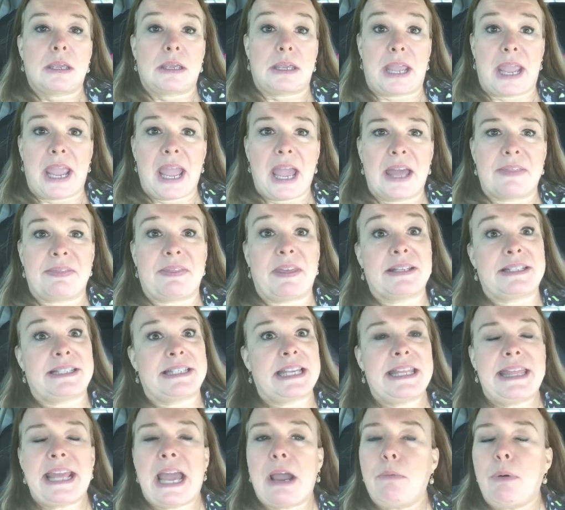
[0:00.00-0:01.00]
Yeah,
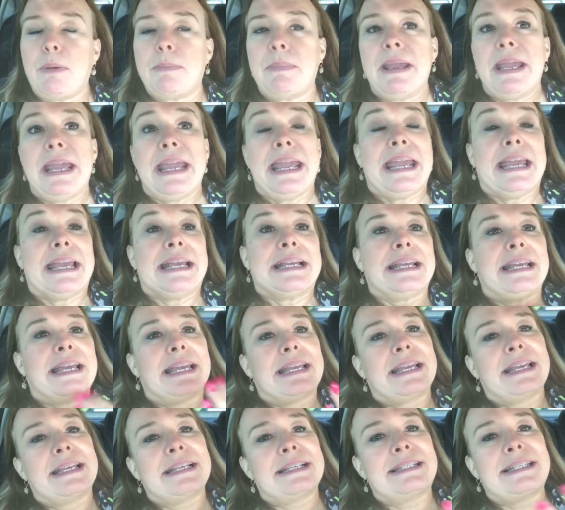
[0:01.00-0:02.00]
see that.
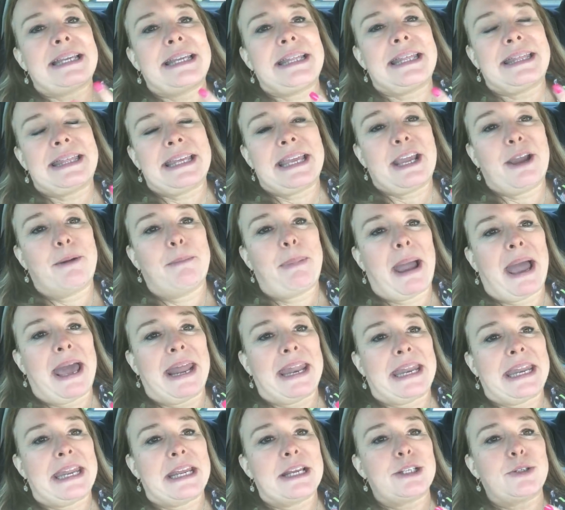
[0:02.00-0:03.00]
See, the thing
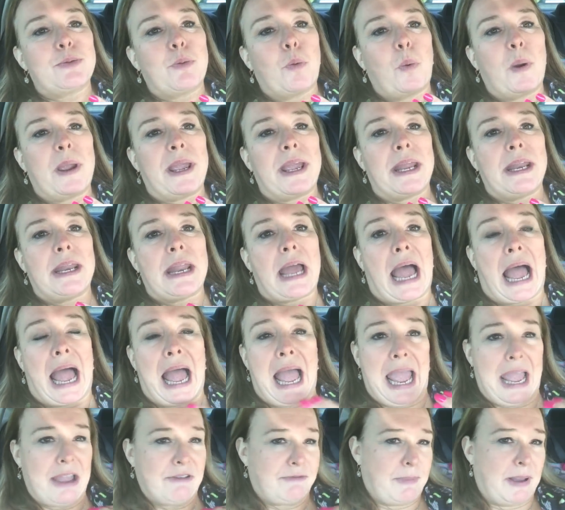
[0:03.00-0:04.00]
about it is when I
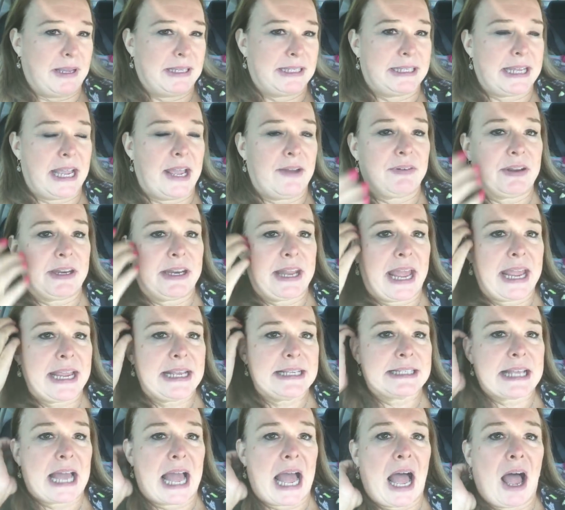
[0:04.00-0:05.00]
have my 7
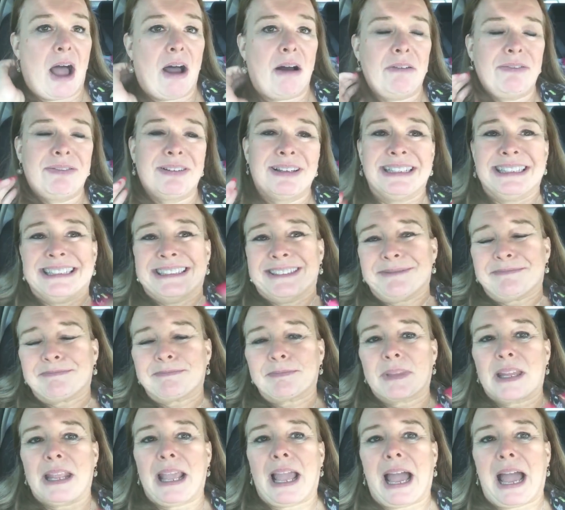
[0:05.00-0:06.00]
days off,
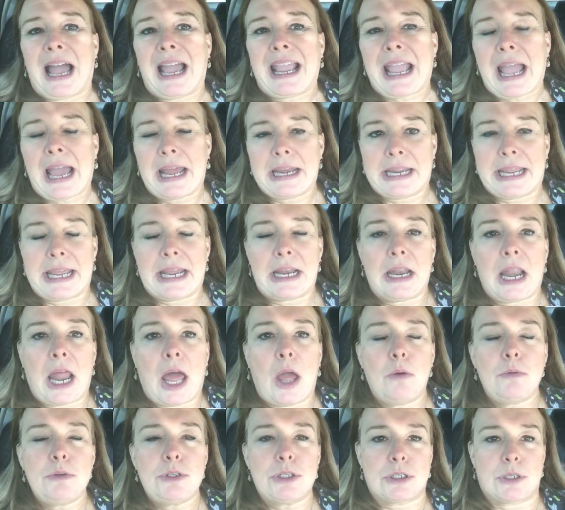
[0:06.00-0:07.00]
I kind of get
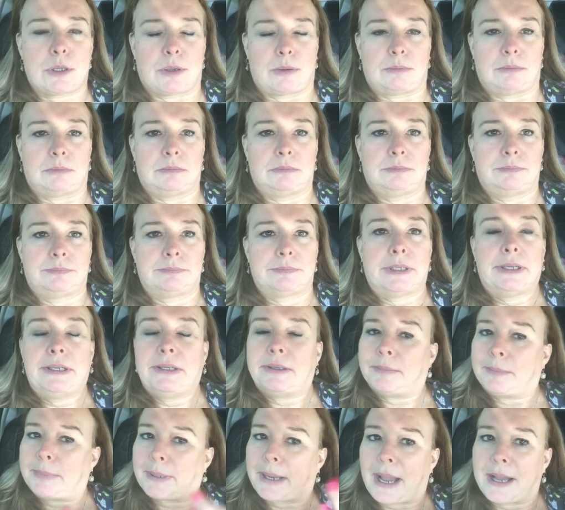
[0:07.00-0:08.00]
lonesome
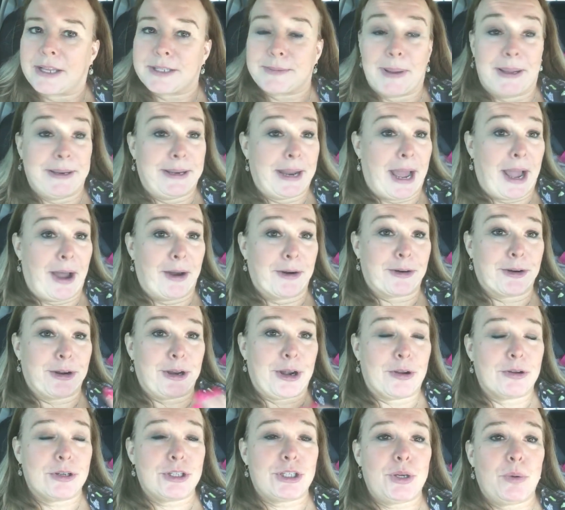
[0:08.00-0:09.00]
because my daughter,
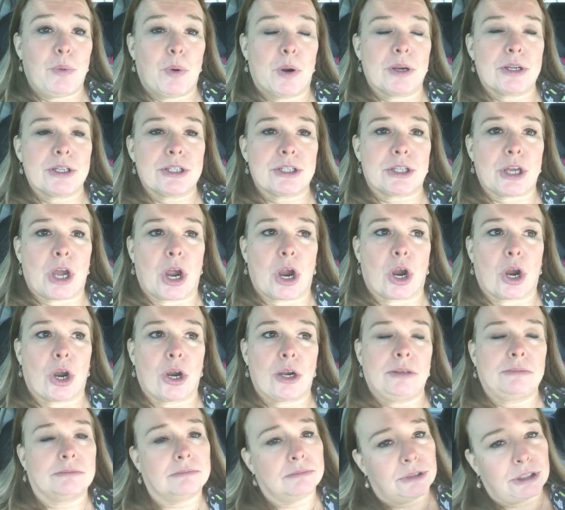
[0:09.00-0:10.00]
you know, she works
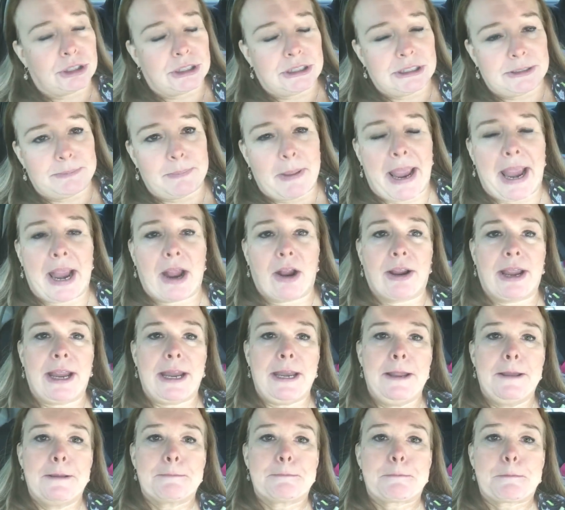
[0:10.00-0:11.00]
third and she's
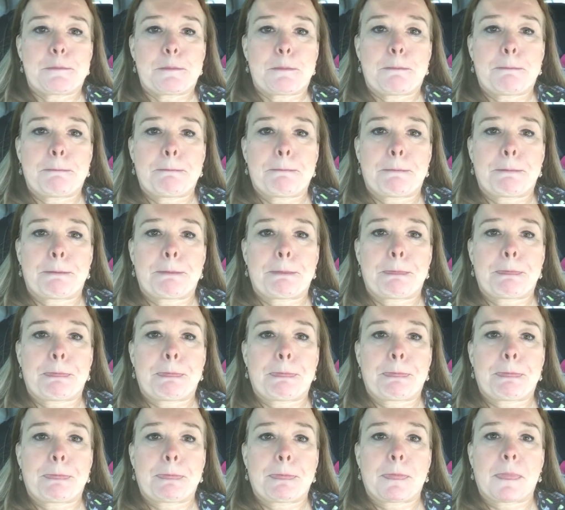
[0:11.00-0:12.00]
married.
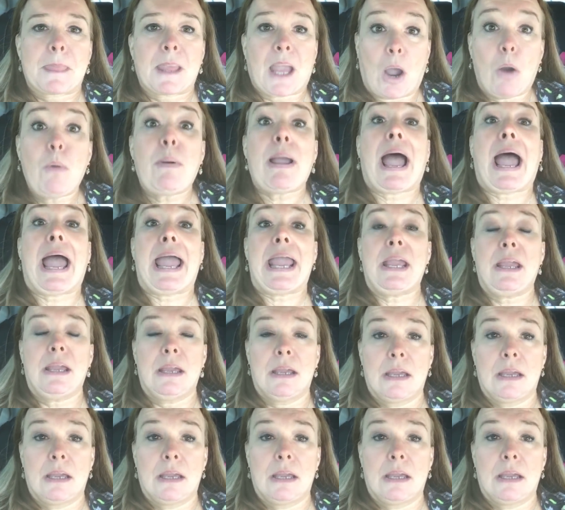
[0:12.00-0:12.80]
Okay.